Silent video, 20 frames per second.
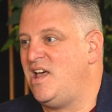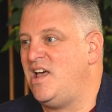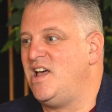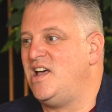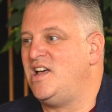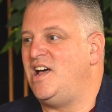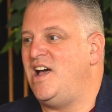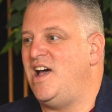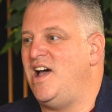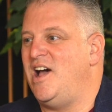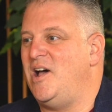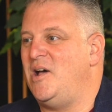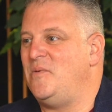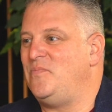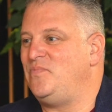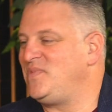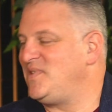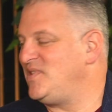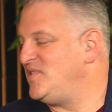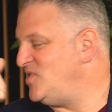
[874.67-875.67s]

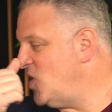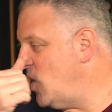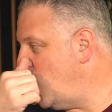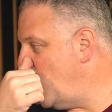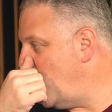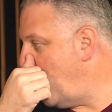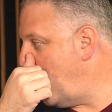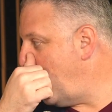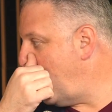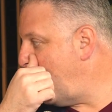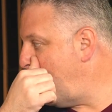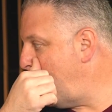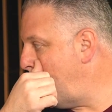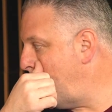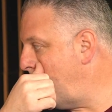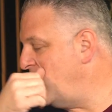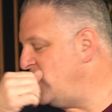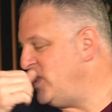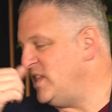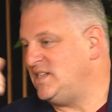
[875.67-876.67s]
So
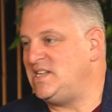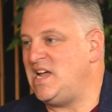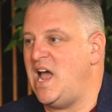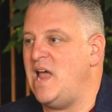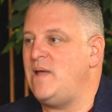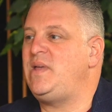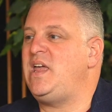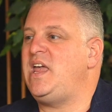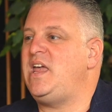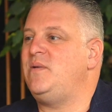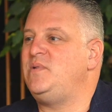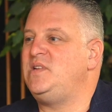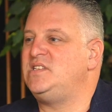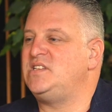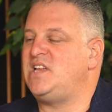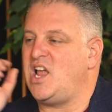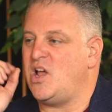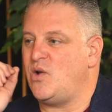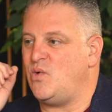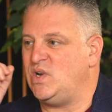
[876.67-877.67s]
when the time came, he's
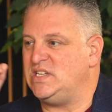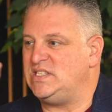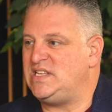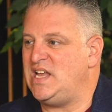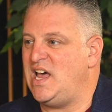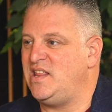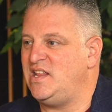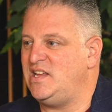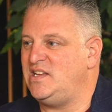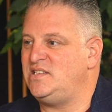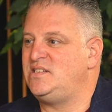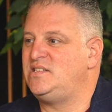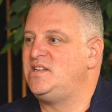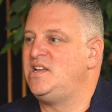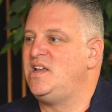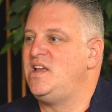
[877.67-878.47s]
like, I want to sell this.